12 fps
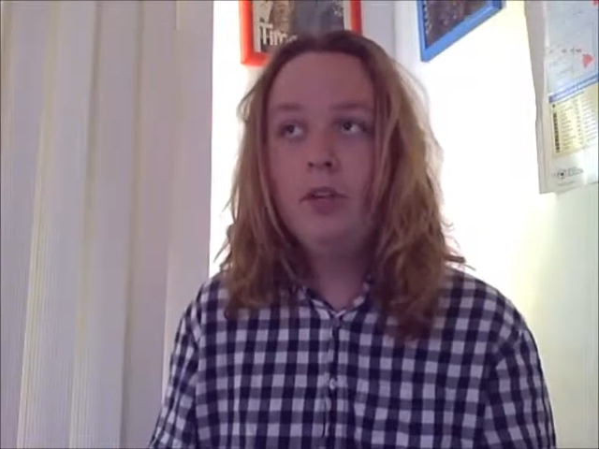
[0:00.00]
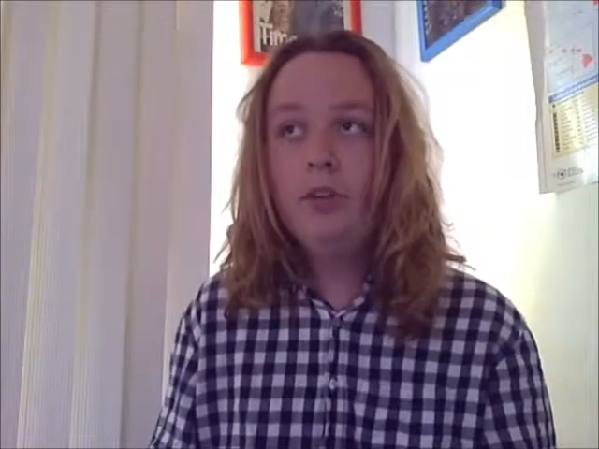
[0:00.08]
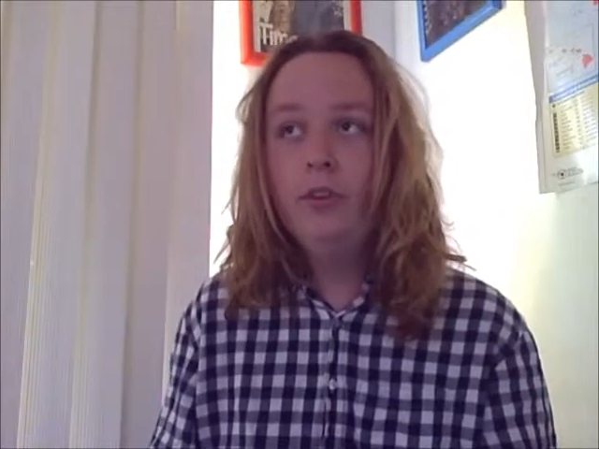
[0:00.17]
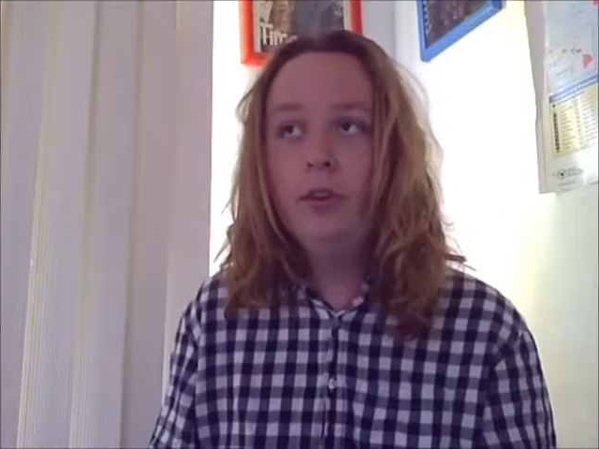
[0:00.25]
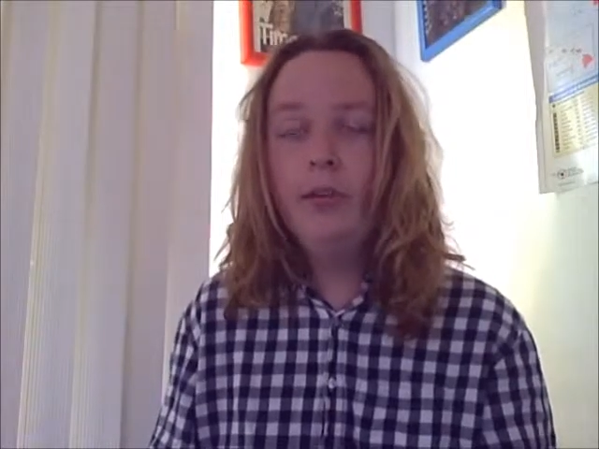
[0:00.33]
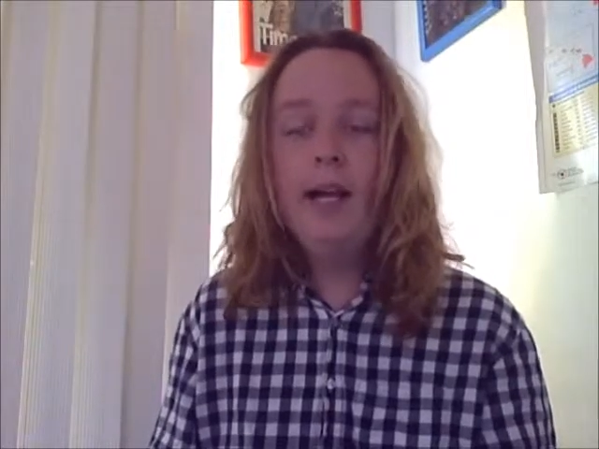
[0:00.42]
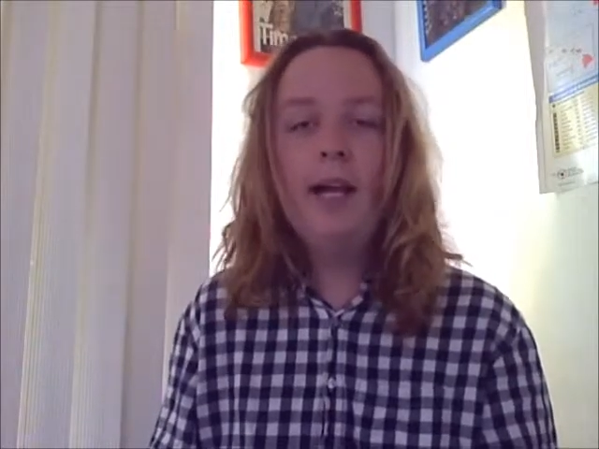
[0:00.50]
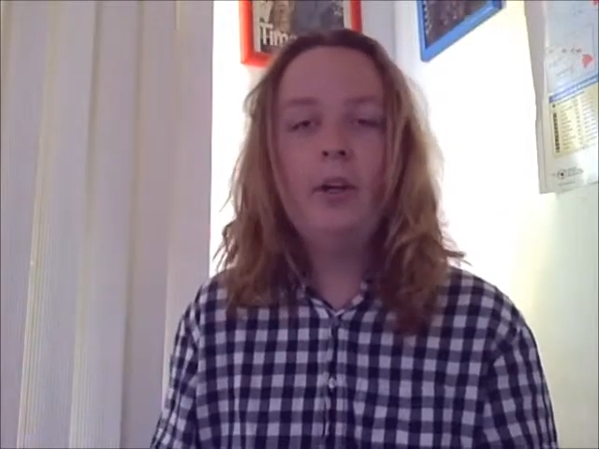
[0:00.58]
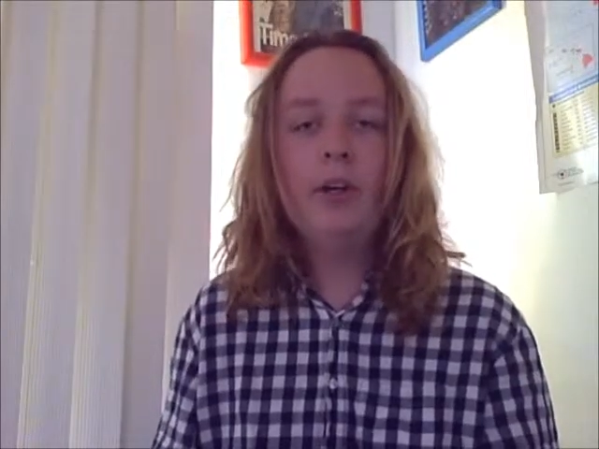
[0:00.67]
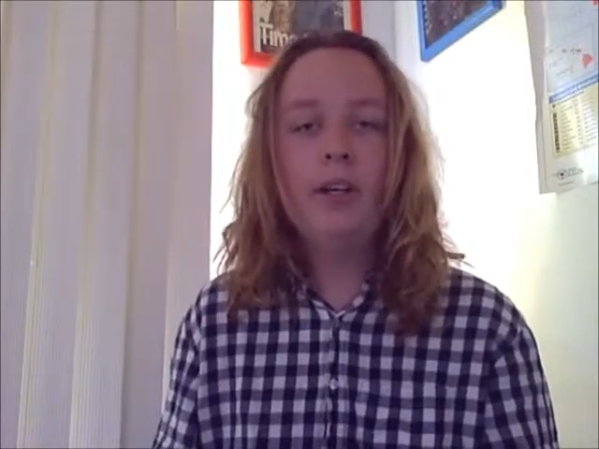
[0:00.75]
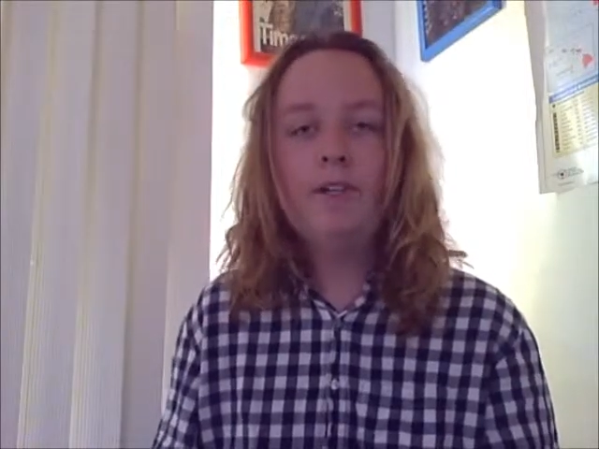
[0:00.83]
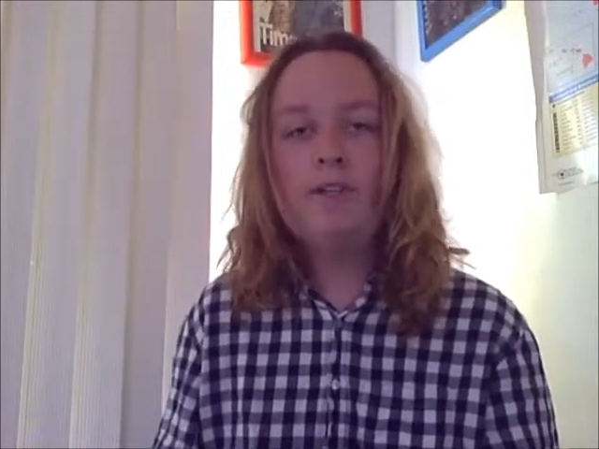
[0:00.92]
so yeah,
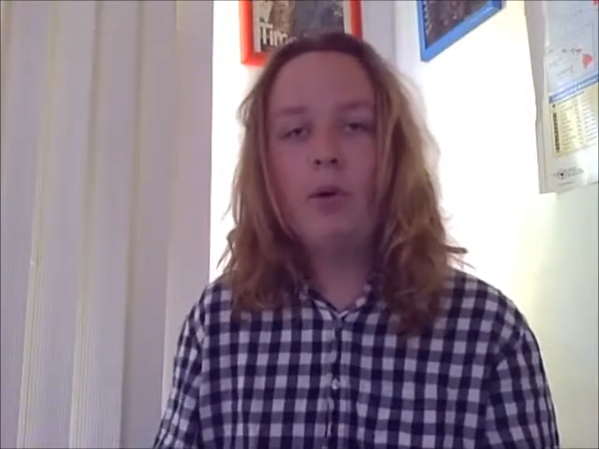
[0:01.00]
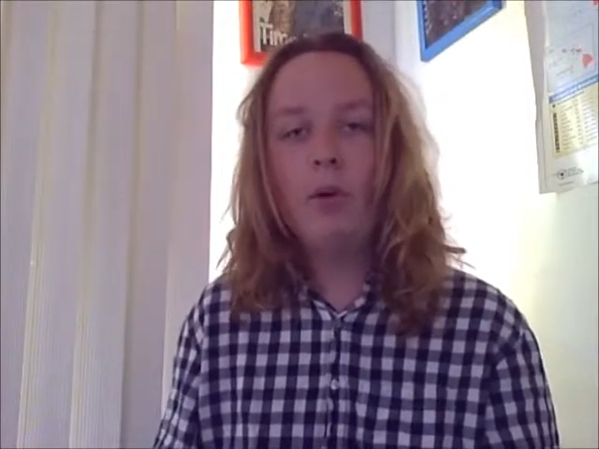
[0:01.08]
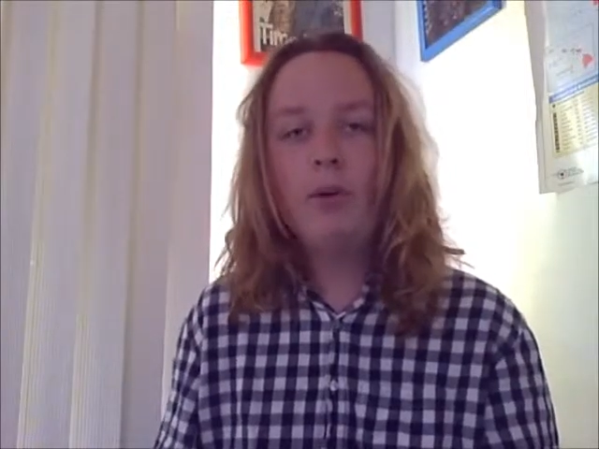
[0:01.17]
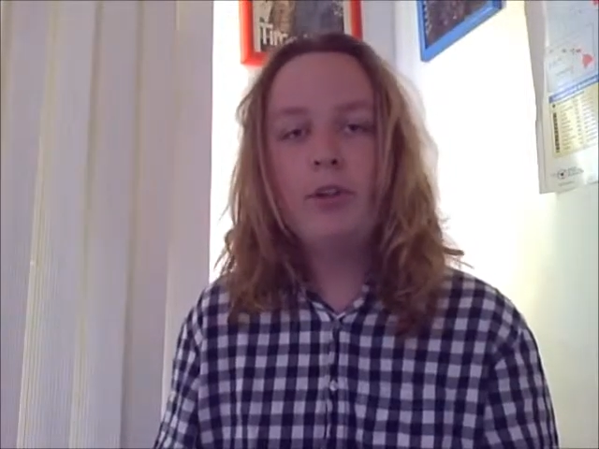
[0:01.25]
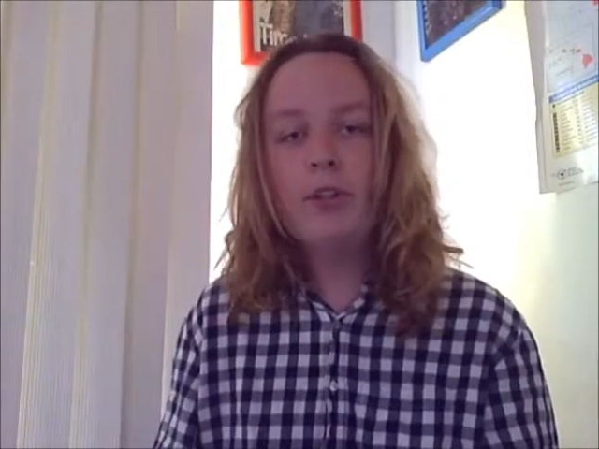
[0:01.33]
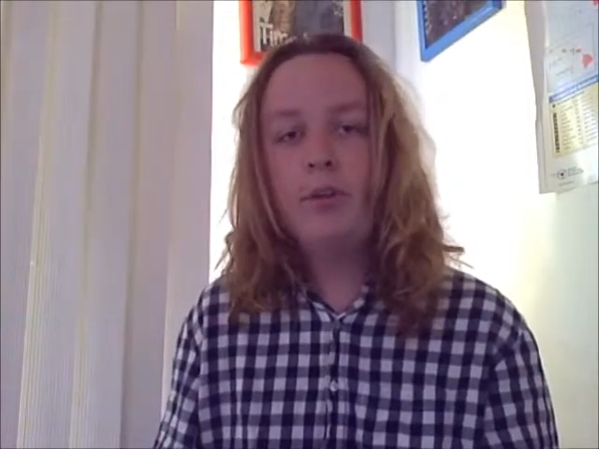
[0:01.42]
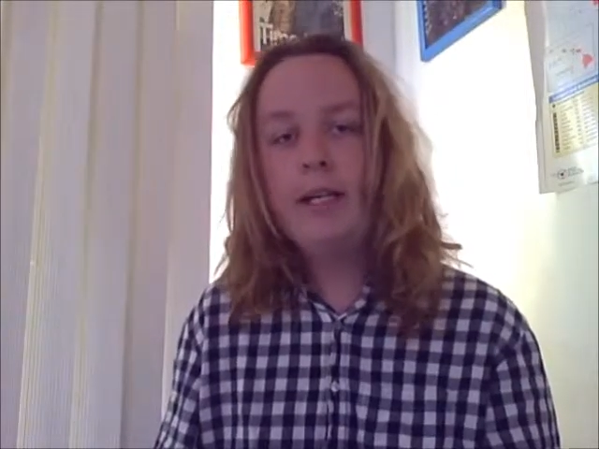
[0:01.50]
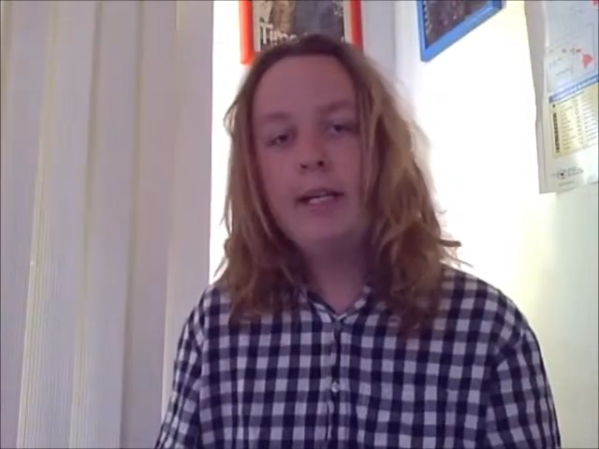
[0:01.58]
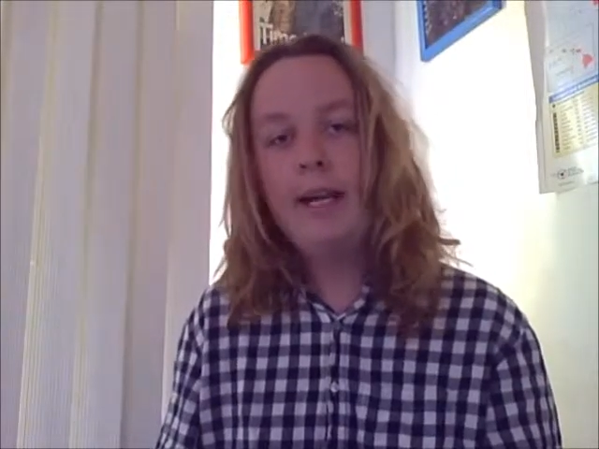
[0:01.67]
looking forward to it,